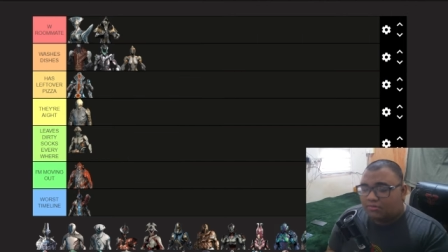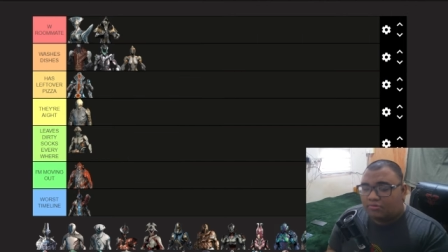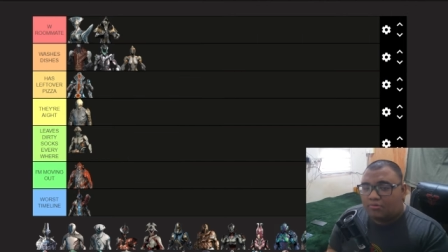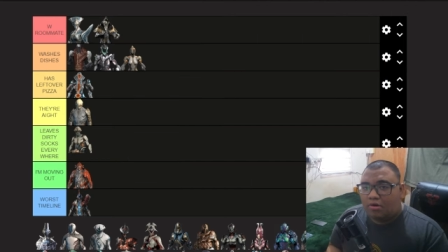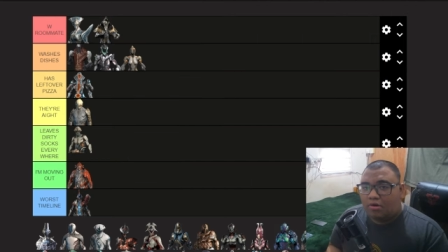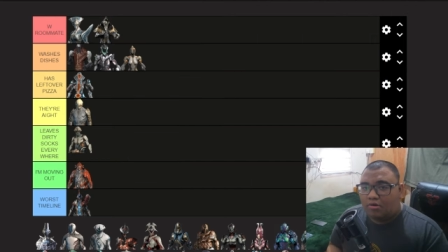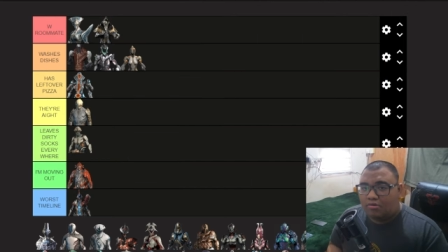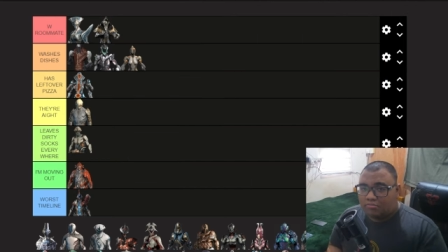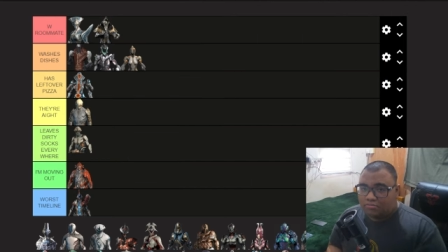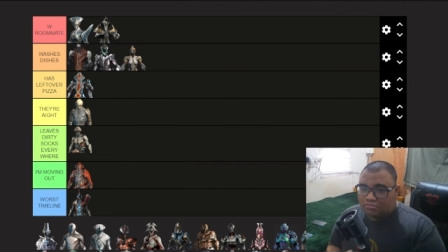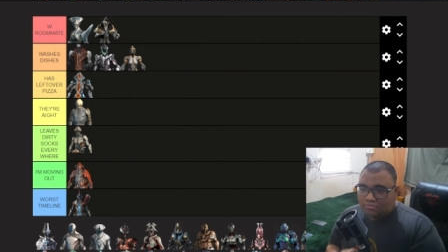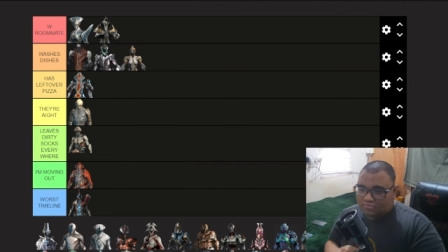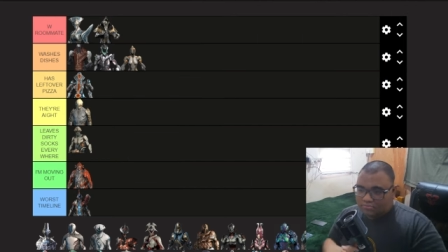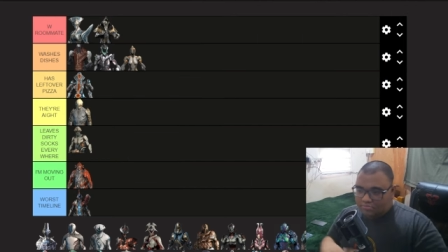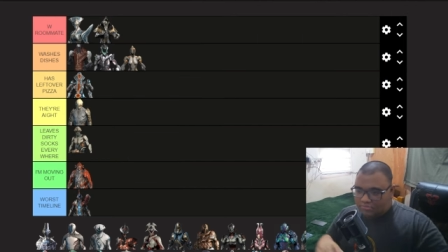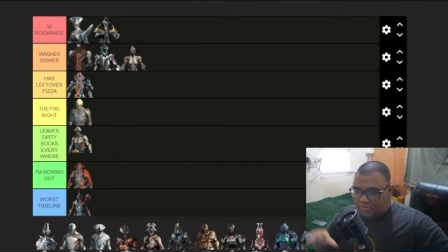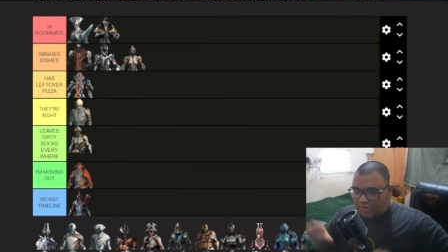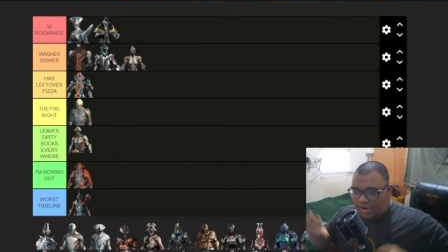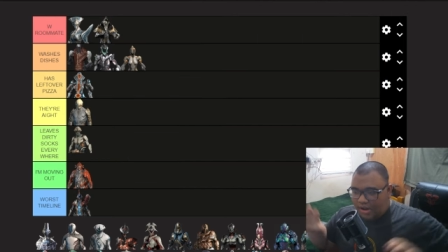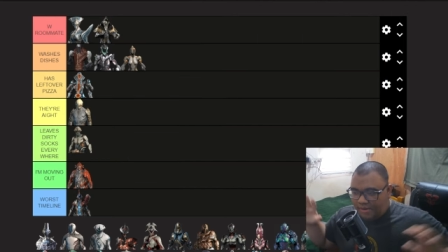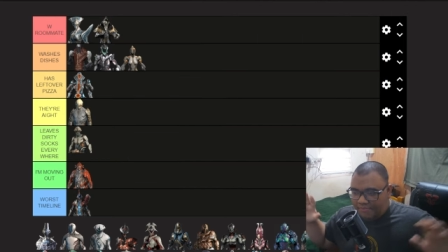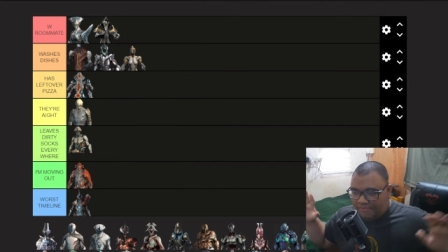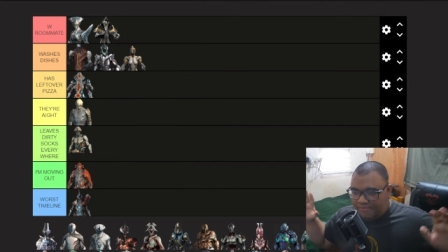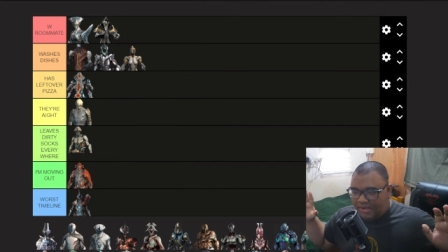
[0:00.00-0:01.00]
No.
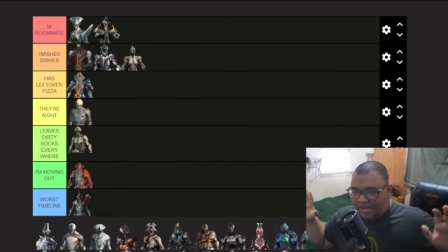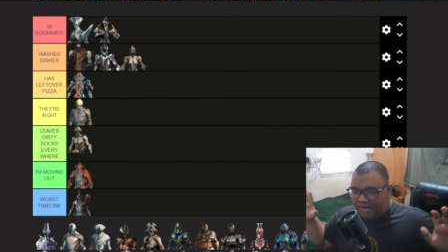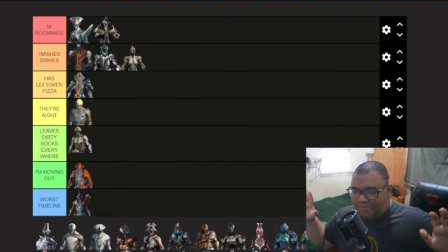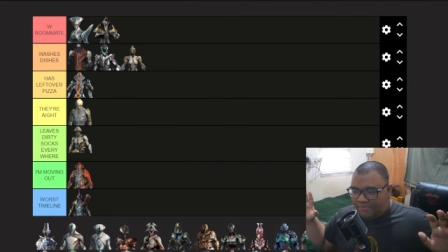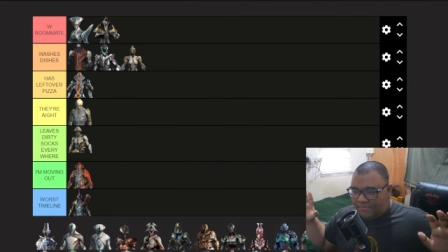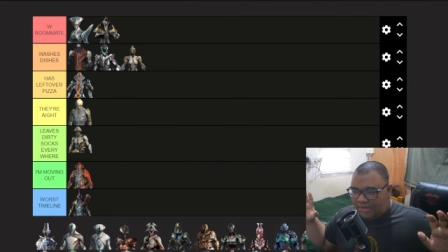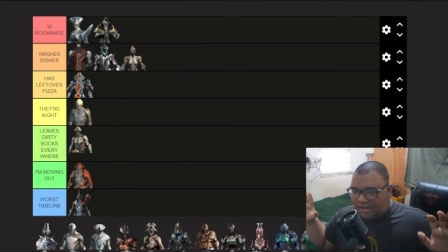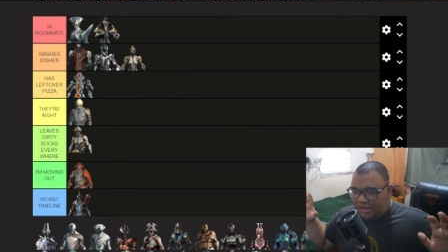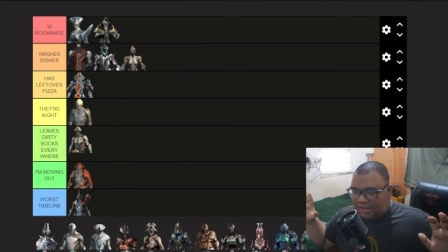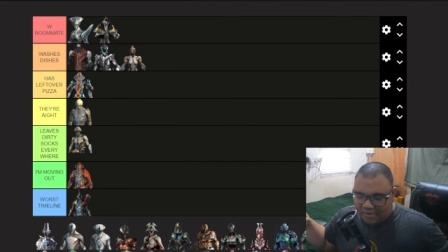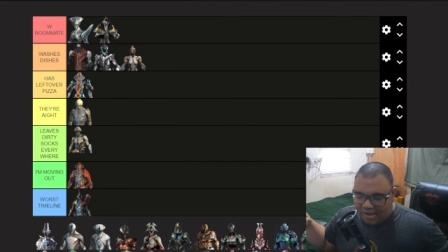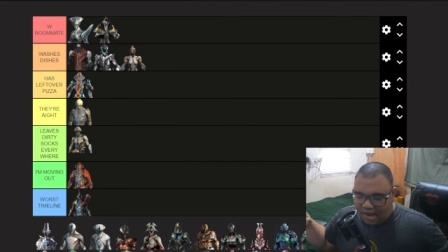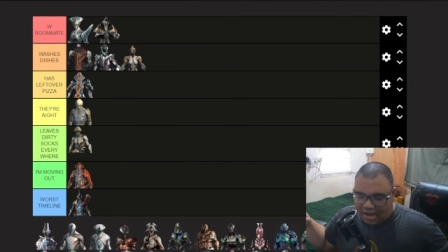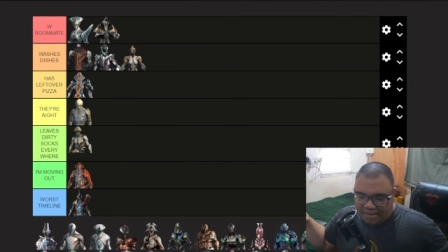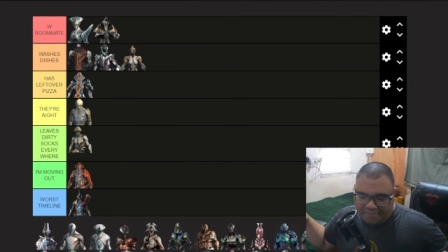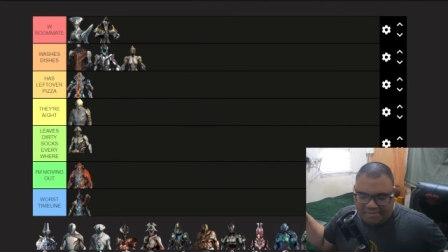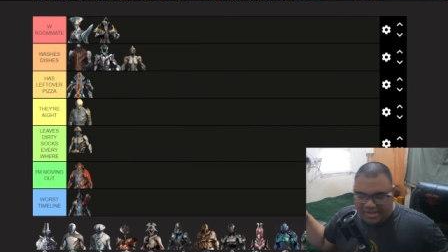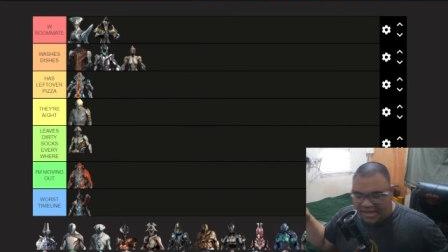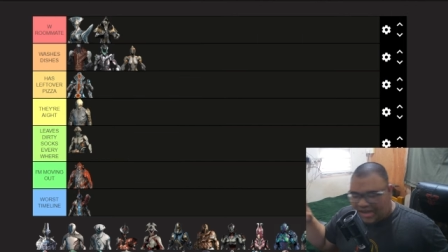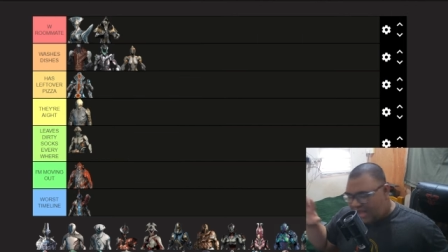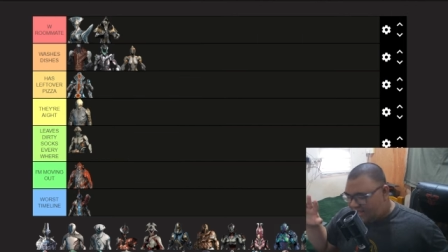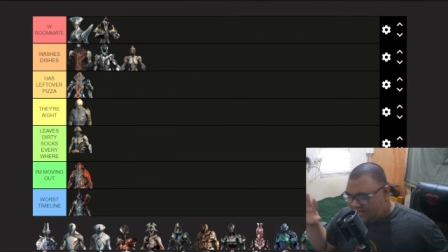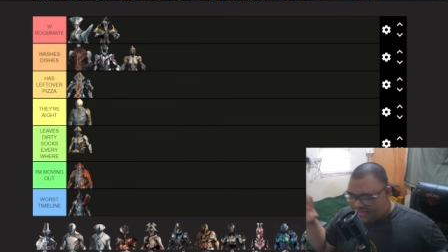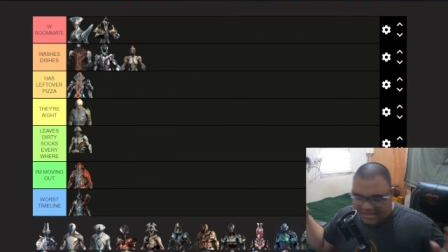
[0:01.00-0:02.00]
I'm being mean. I'm
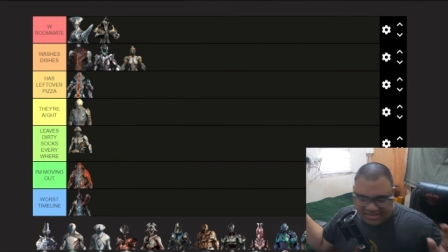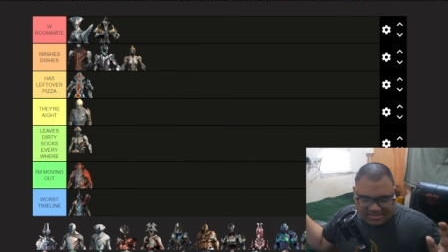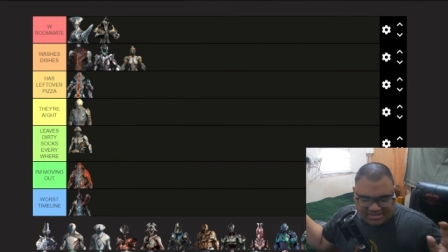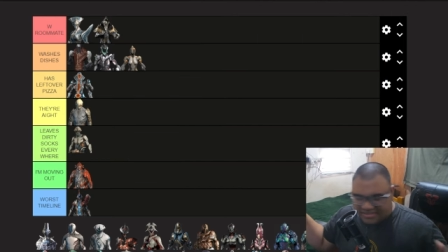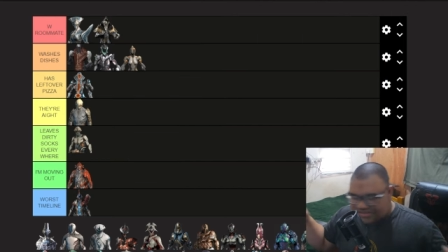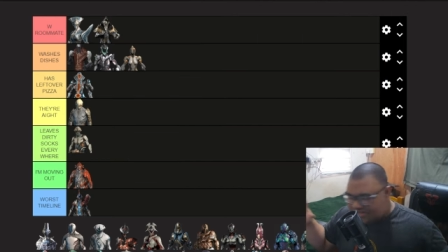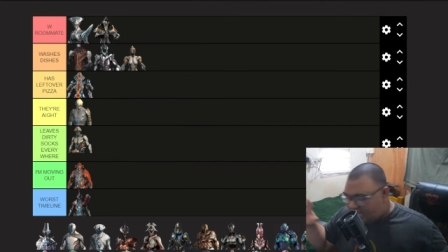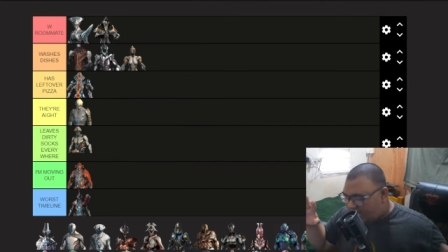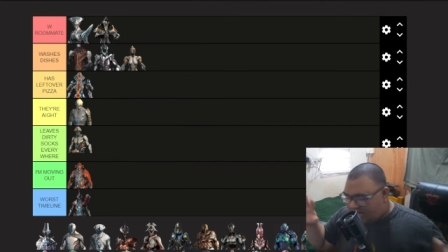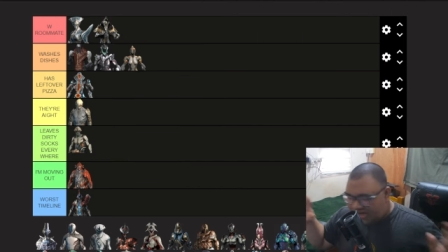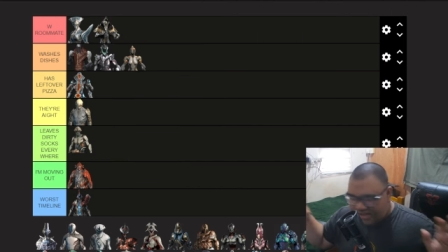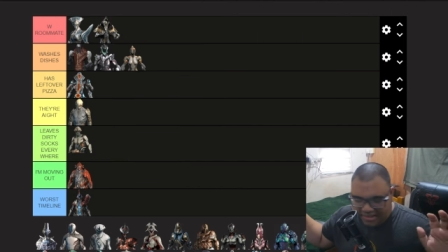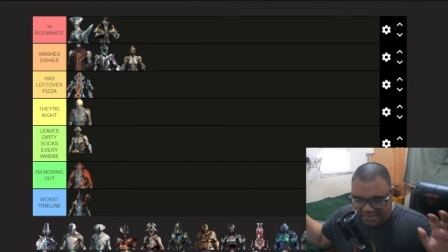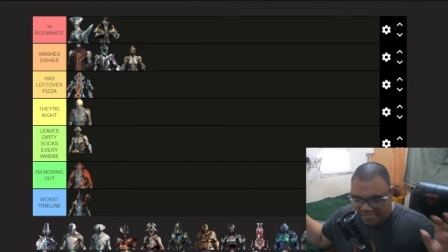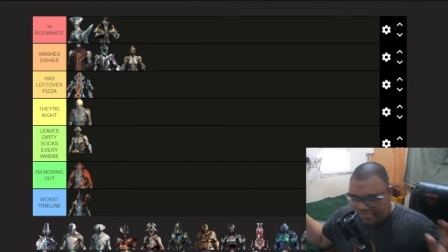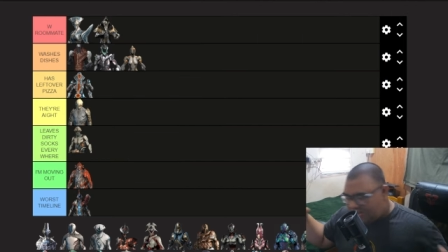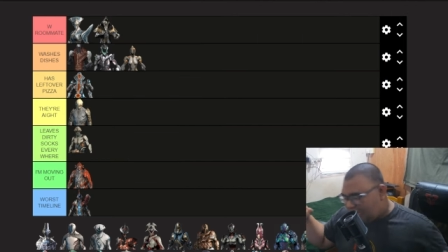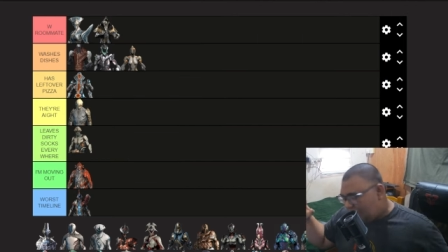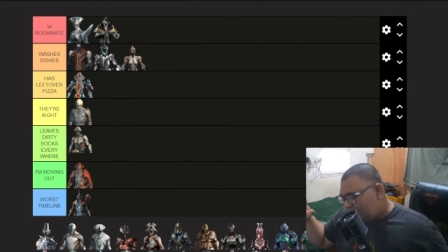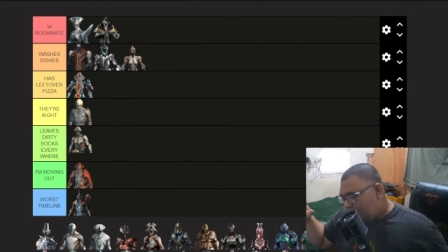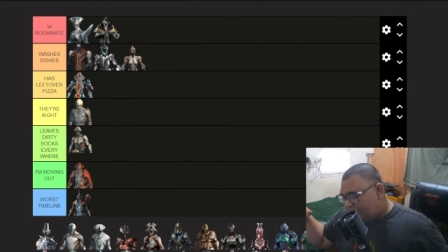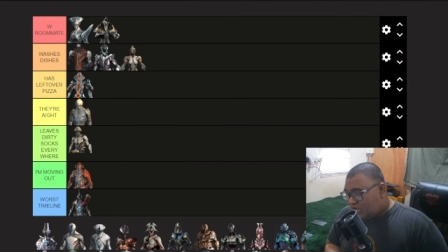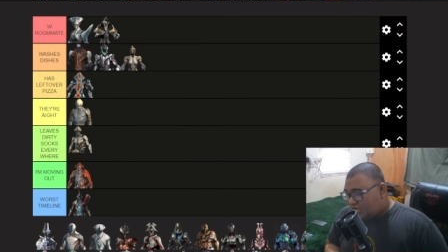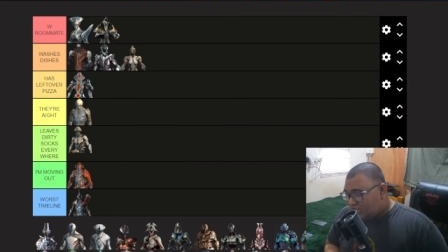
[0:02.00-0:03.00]
being unnecessarily
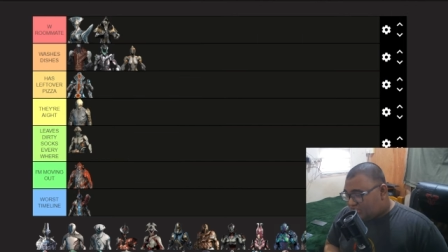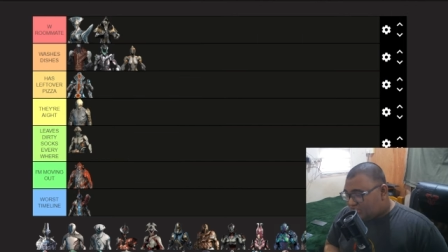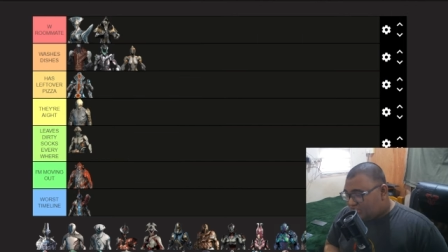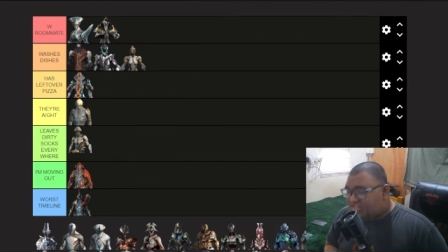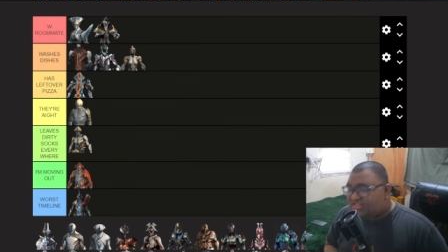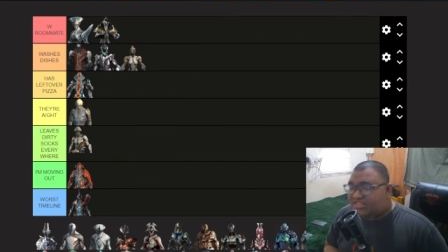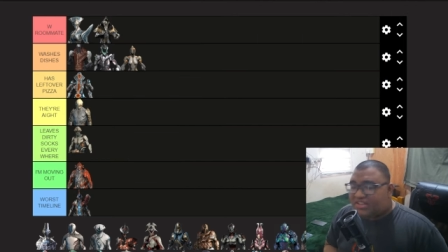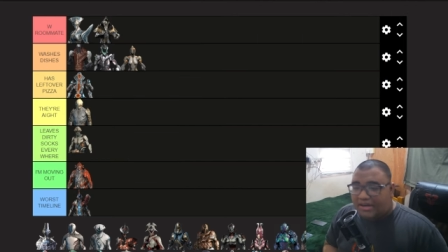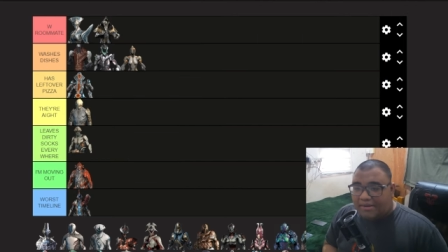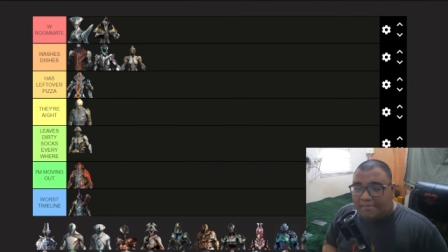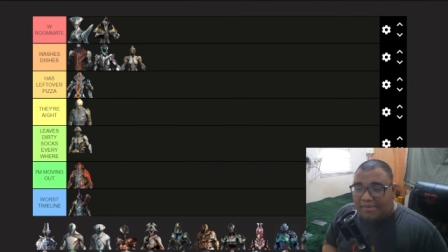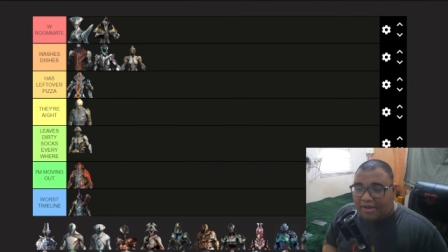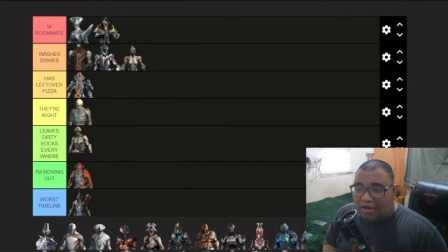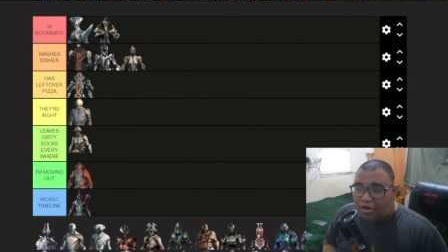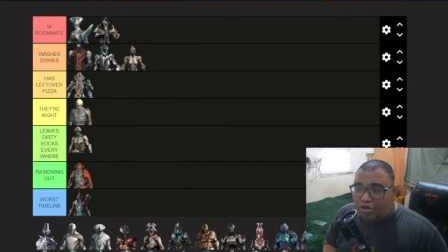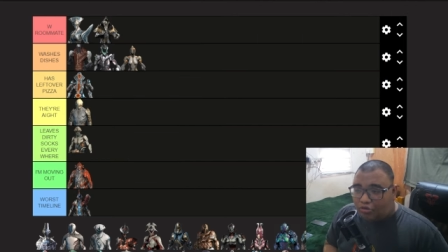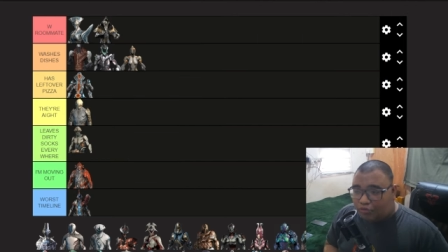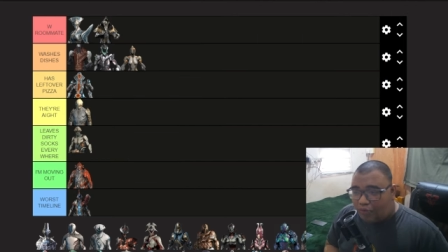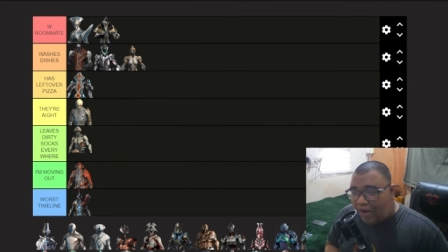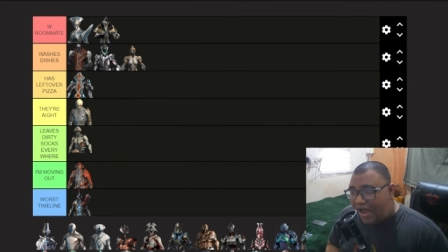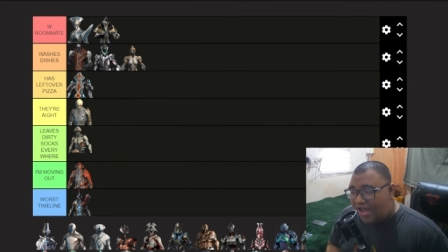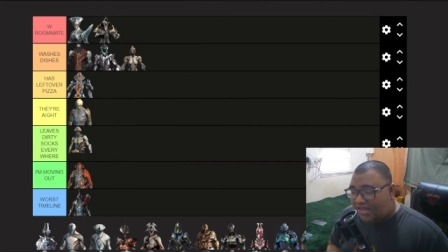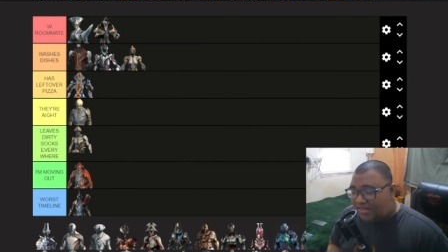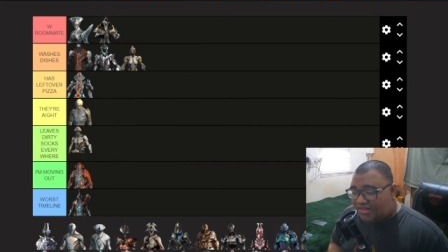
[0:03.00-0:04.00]
mean. She's gonna be
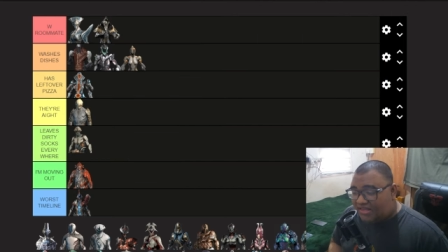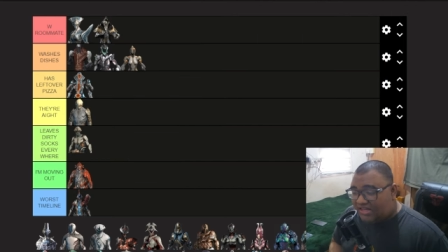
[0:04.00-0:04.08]
alright.